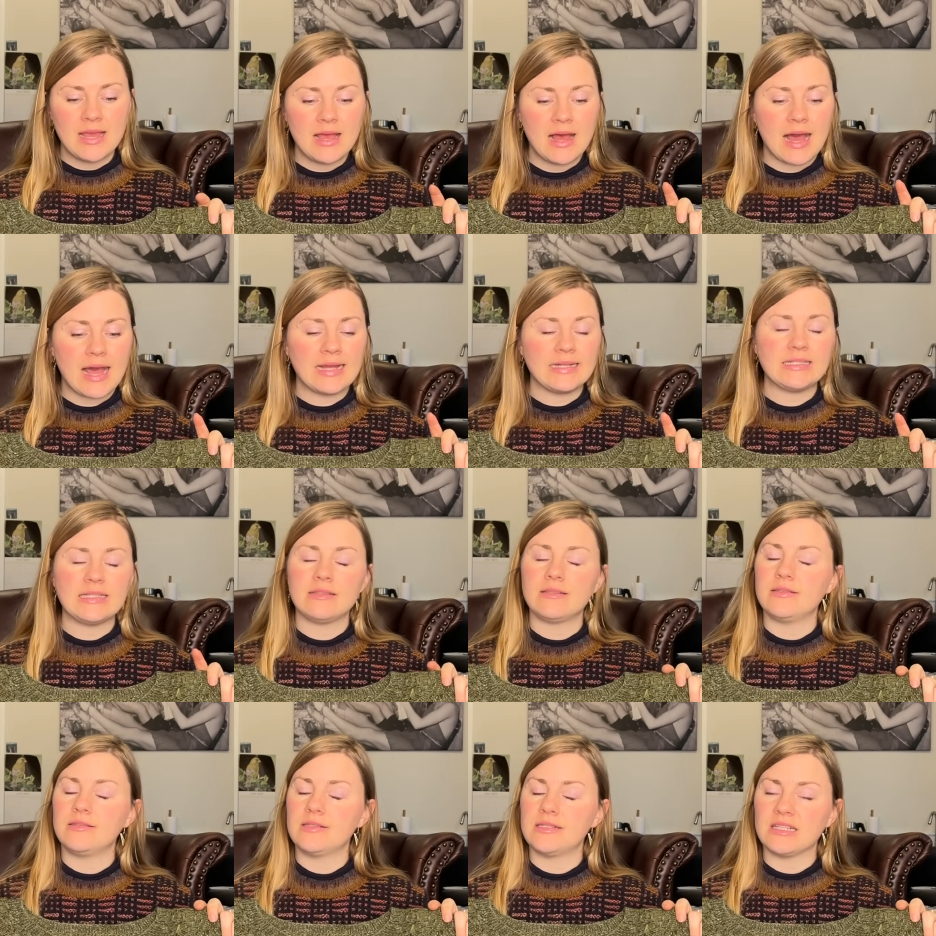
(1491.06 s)
I
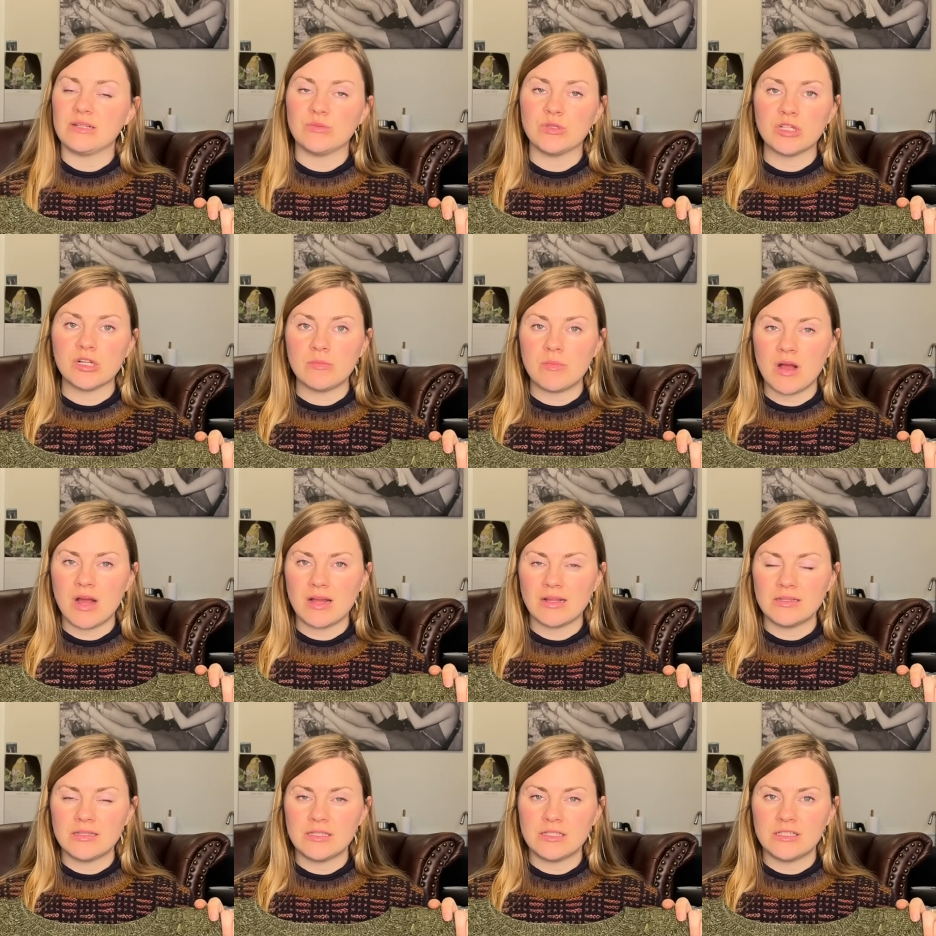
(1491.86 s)
did similar
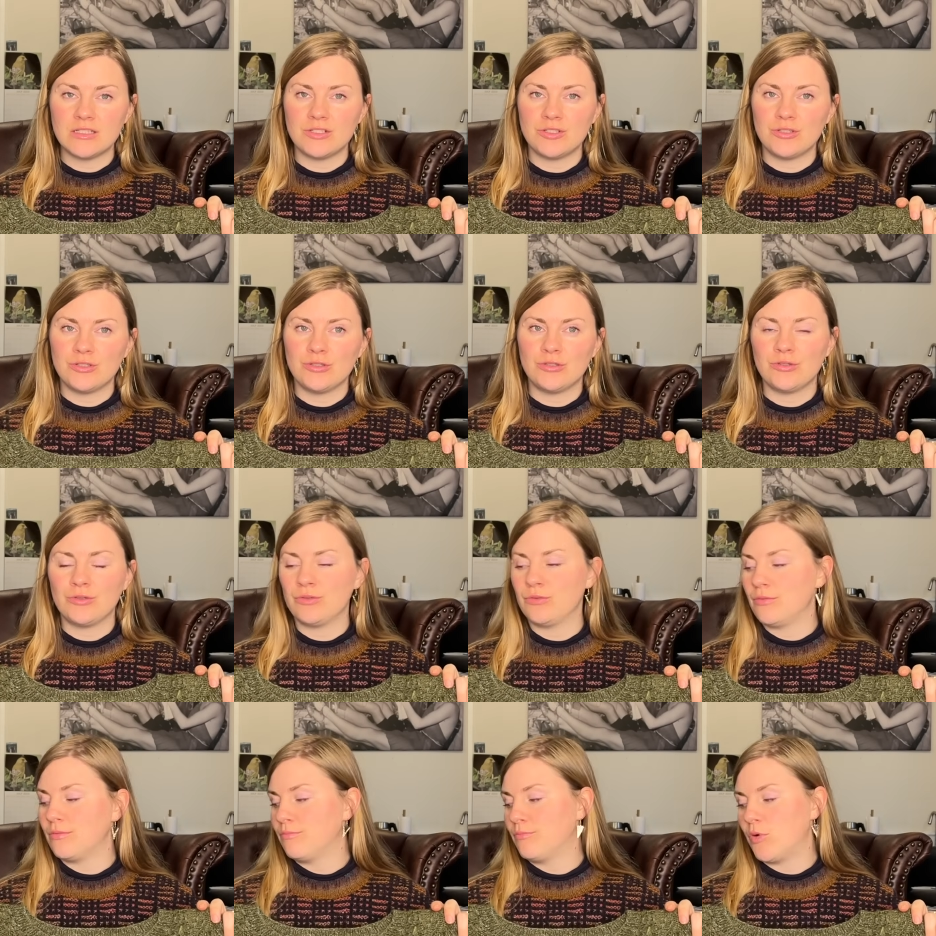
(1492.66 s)
mods
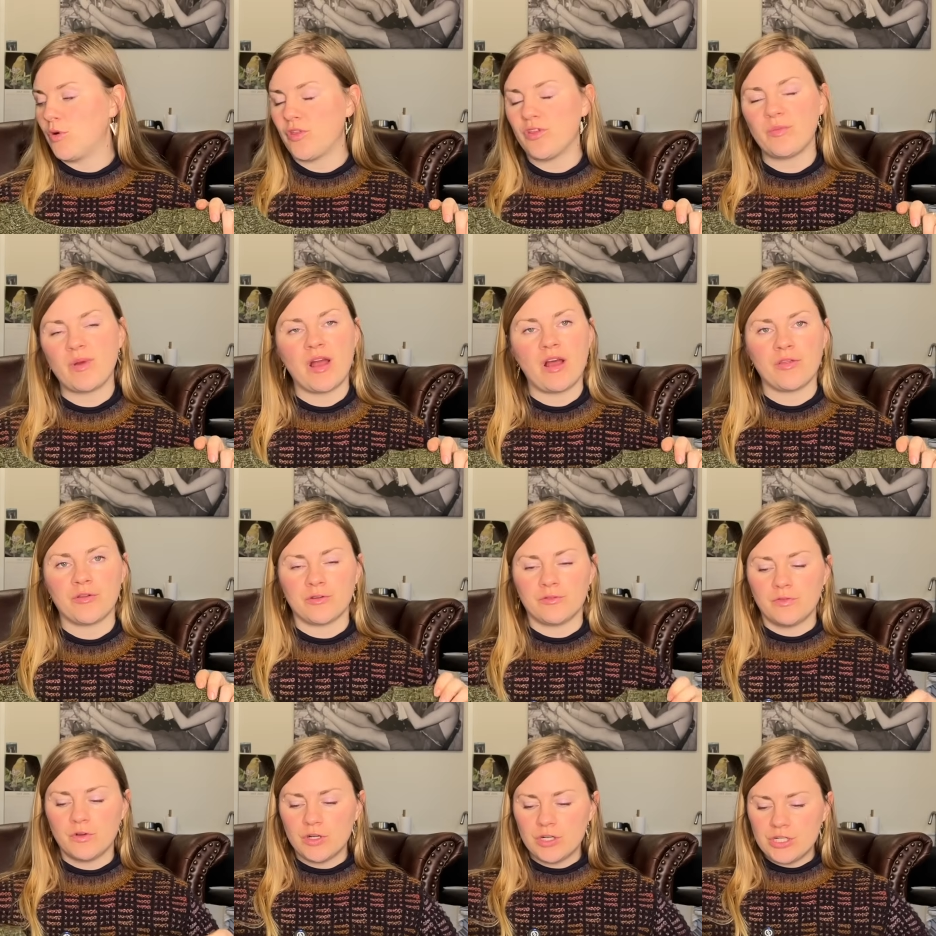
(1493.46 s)
to both of my other
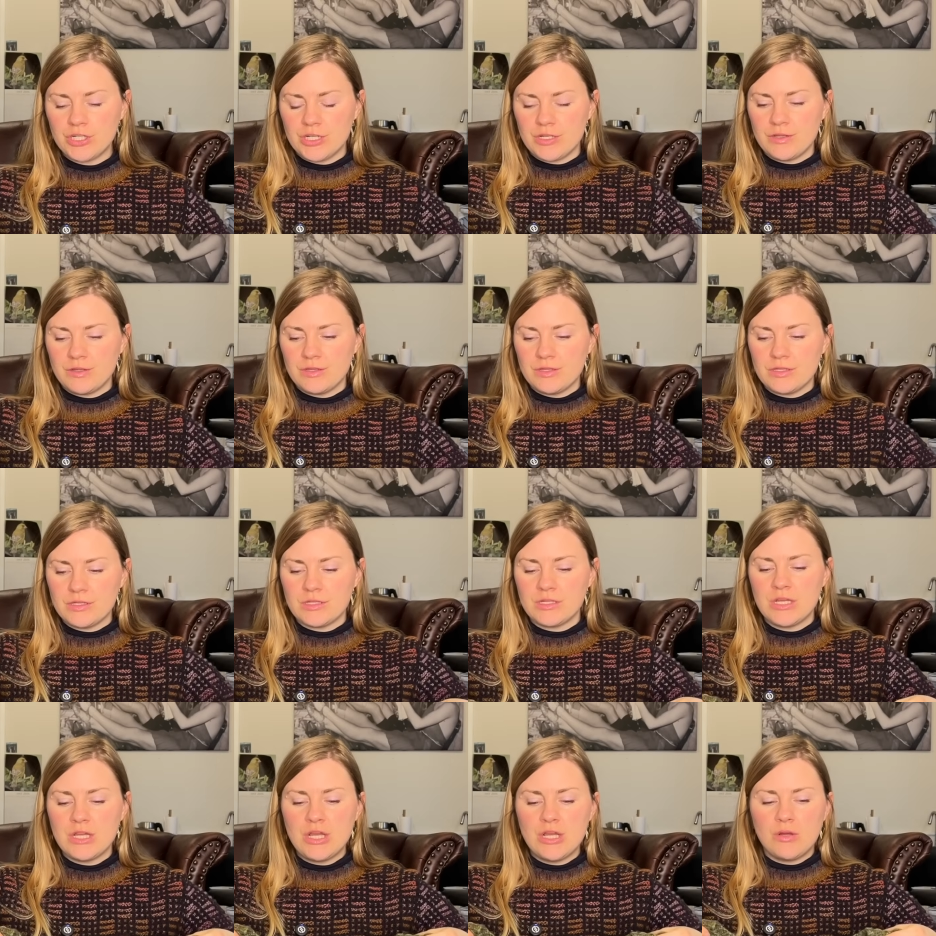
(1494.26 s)

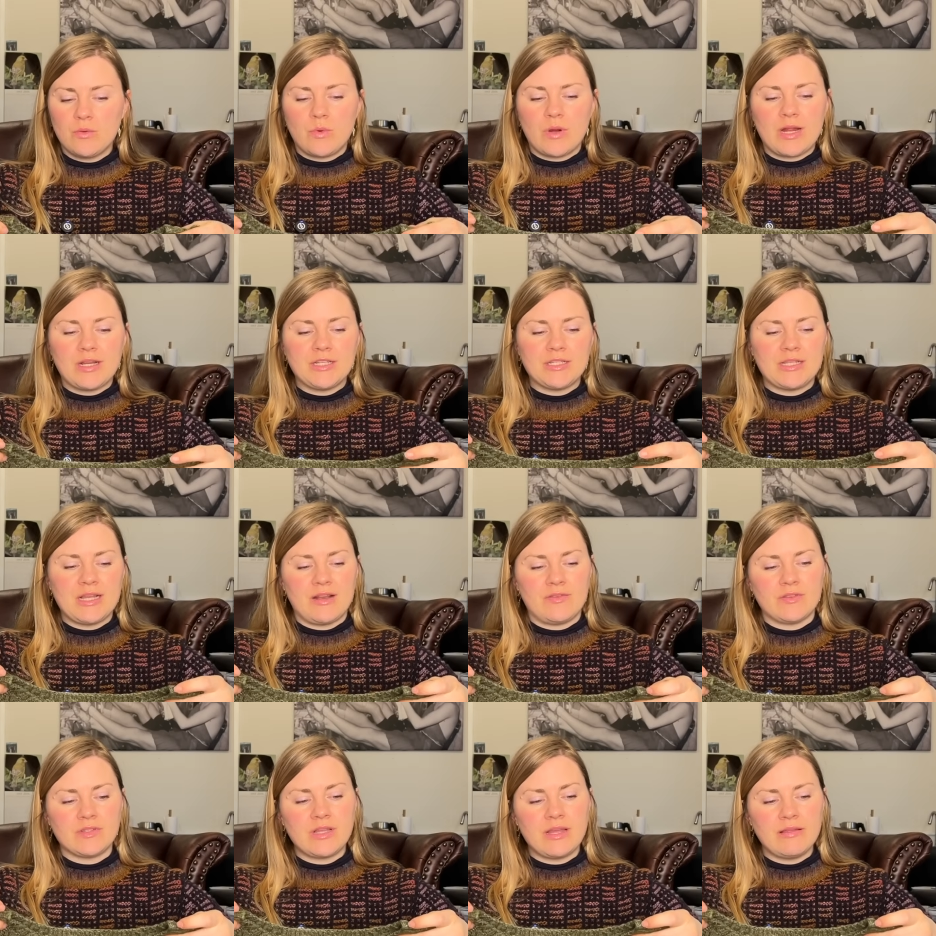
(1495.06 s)
versions where I just
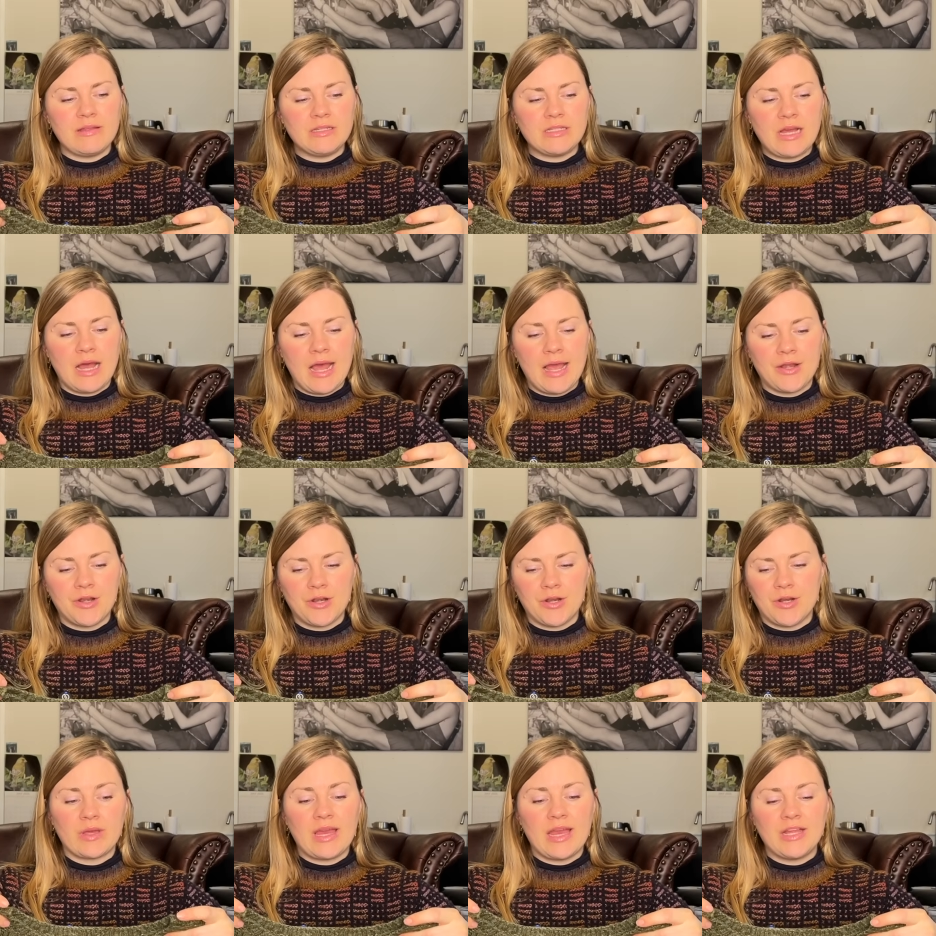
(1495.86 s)
had a slightly
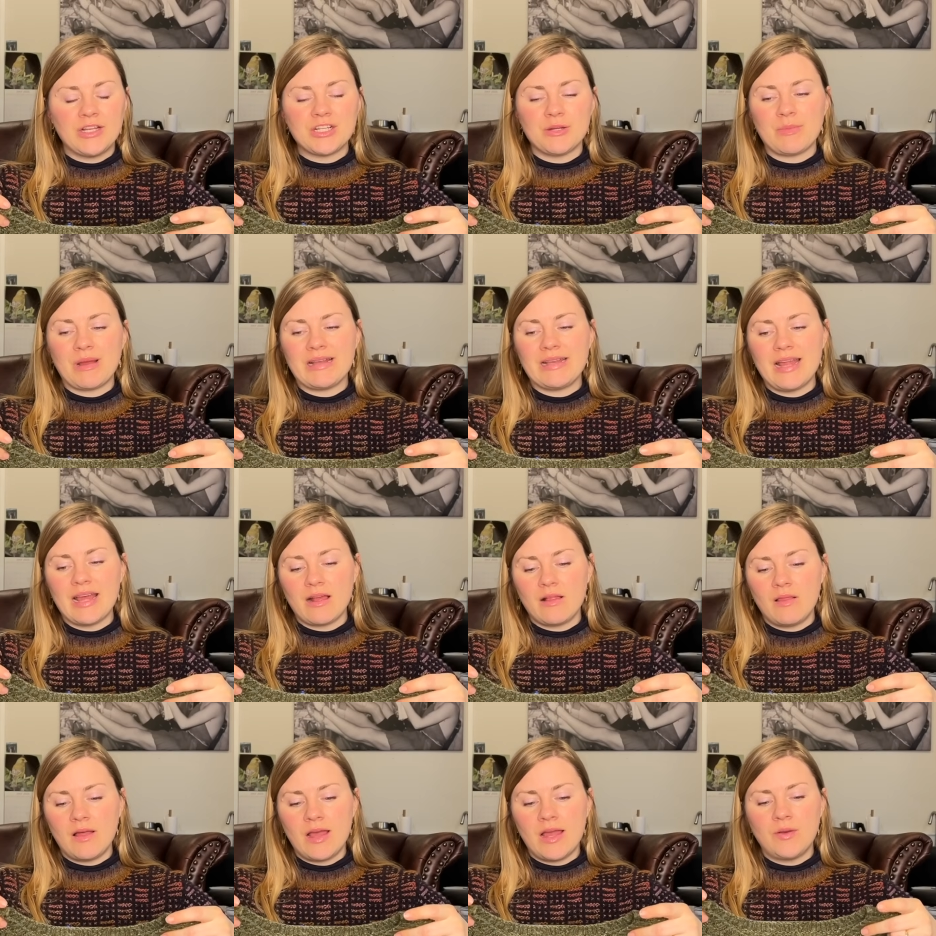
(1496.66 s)
tighter gauge on my
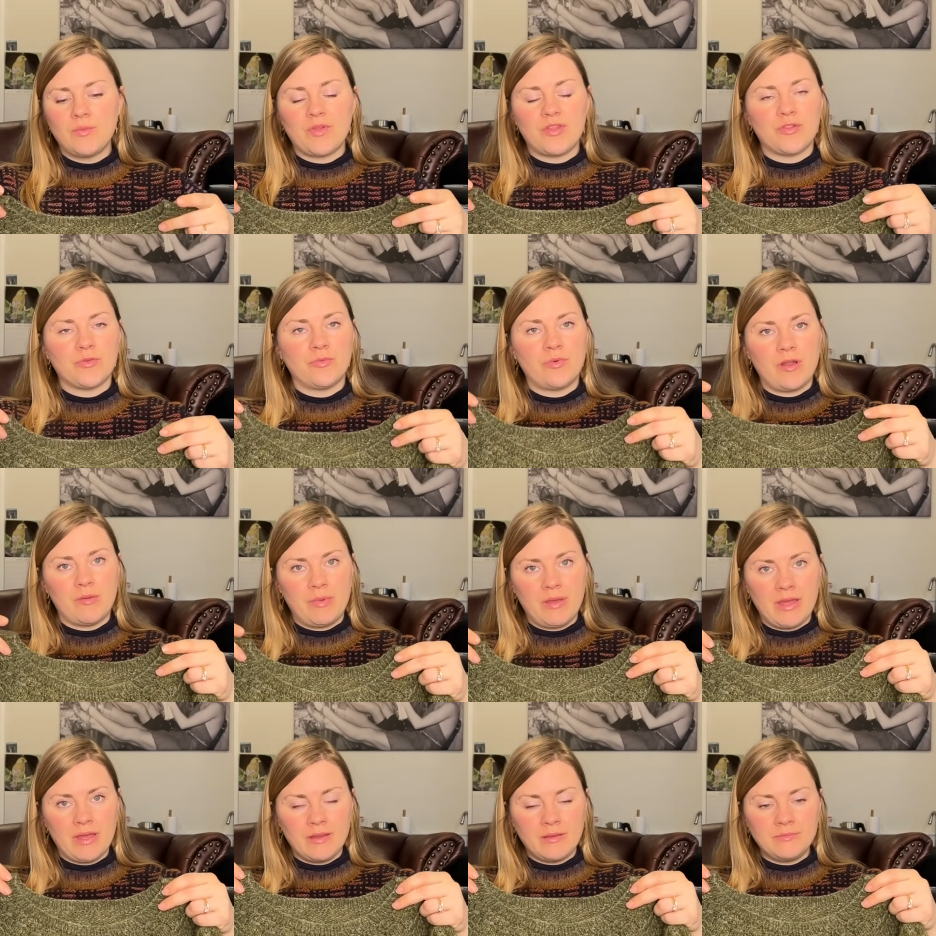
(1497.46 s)
neckline with the
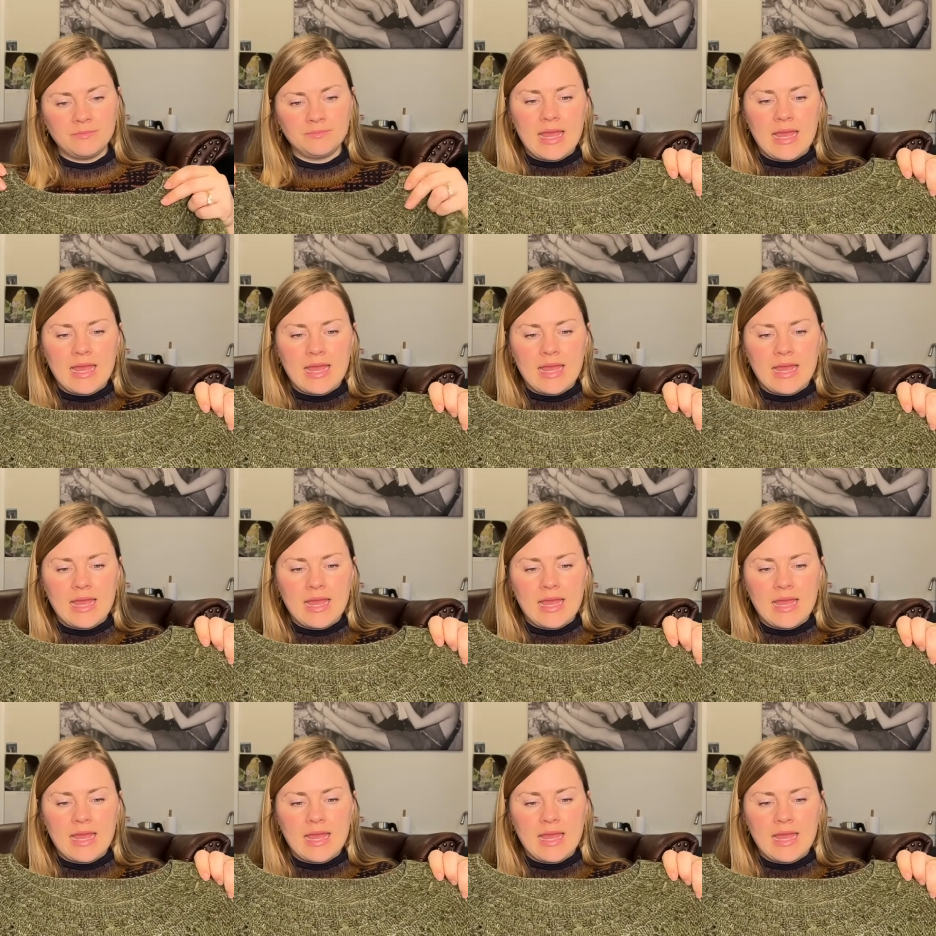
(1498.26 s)
ribbing,